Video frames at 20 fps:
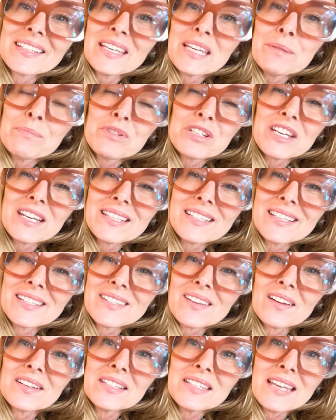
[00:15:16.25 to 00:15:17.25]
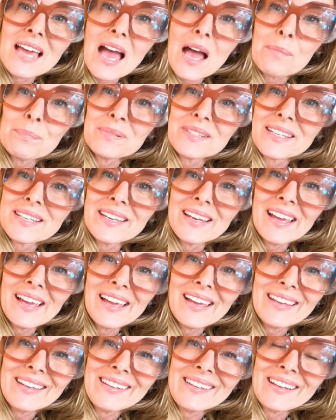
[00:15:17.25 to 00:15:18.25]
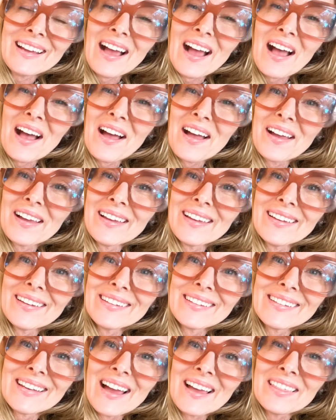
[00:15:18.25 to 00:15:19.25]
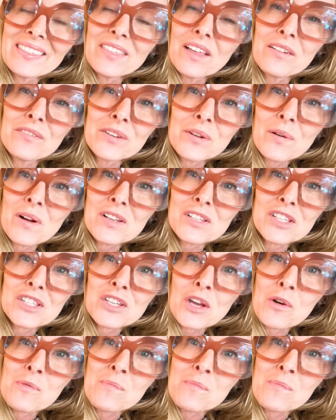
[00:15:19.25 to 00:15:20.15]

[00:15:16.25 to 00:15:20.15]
Keep Jesus on tap today. I, I love you all so